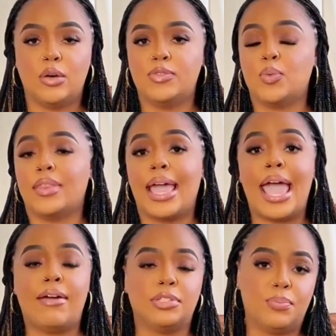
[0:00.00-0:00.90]
She
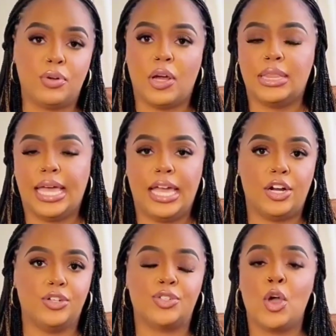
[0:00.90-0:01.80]
didn't go to the
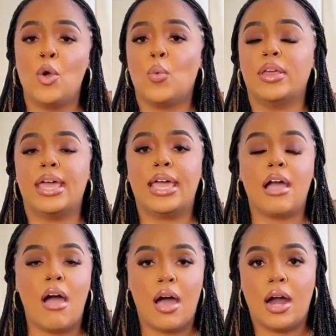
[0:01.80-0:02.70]
police,
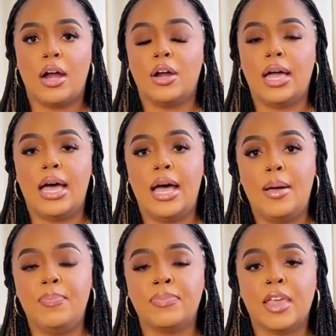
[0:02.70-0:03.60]
because she didn't
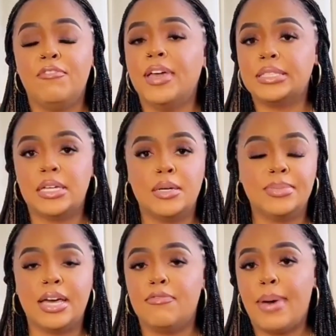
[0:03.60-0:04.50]
trust the system.
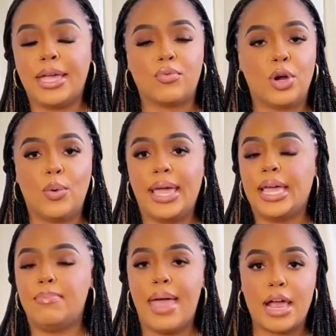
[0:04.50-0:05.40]
But
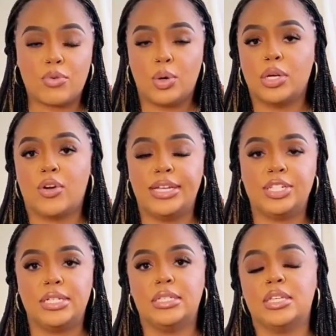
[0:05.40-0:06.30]
she was ready in
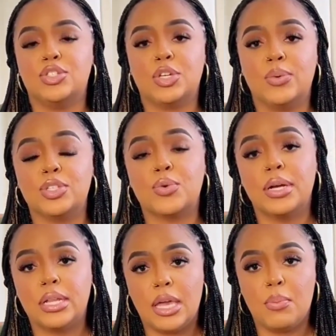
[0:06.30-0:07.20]
case things got
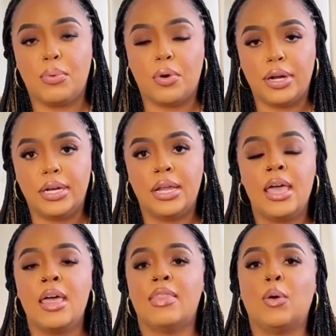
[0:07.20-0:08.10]
worse.
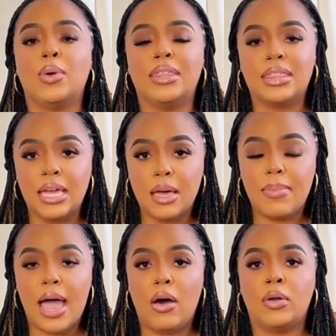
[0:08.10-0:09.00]
And they
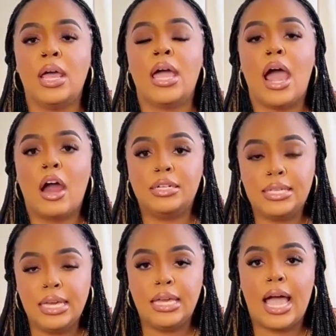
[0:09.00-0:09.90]
did.
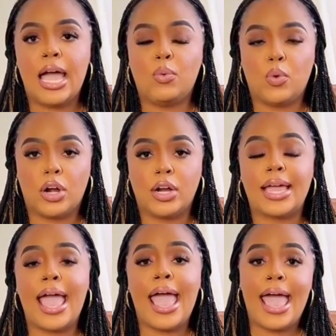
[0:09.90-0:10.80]
Baltasar
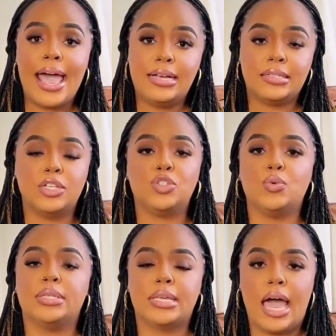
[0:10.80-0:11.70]
began causing
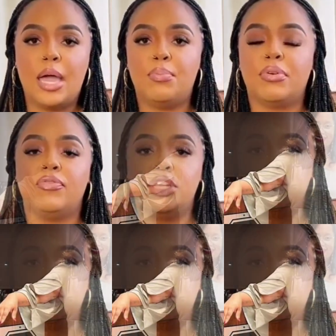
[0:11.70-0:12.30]
problems for her.